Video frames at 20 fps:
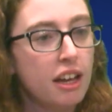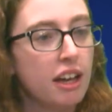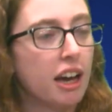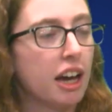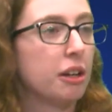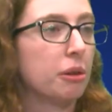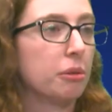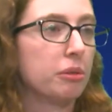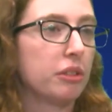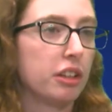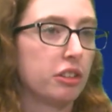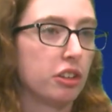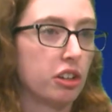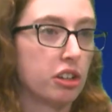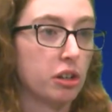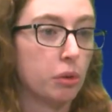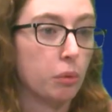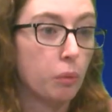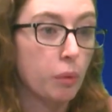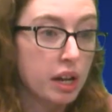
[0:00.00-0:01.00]
I don't think they're
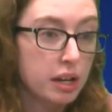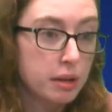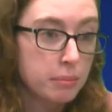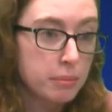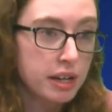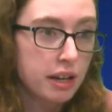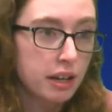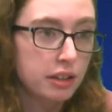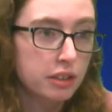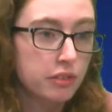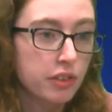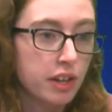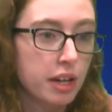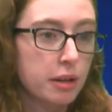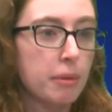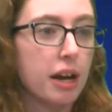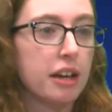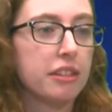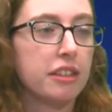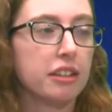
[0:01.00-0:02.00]
going to win because of
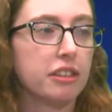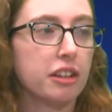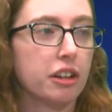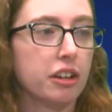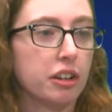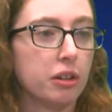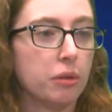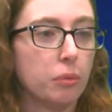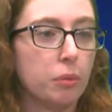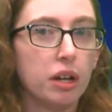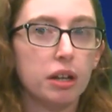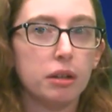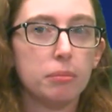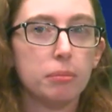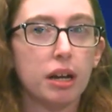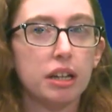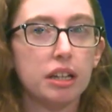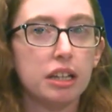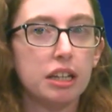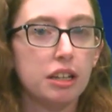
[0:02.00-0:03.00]
him. I think they're going to win
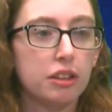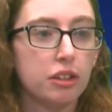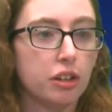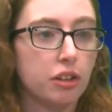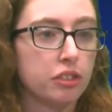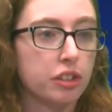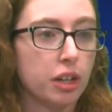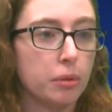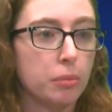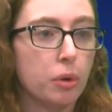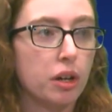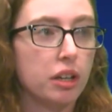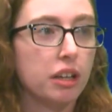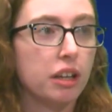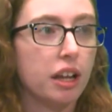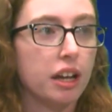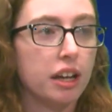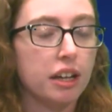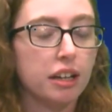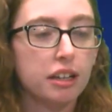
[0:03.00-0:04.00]
by either someone
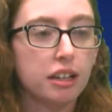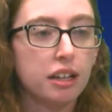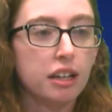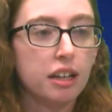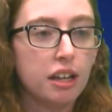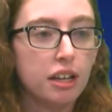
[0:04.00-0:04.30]
like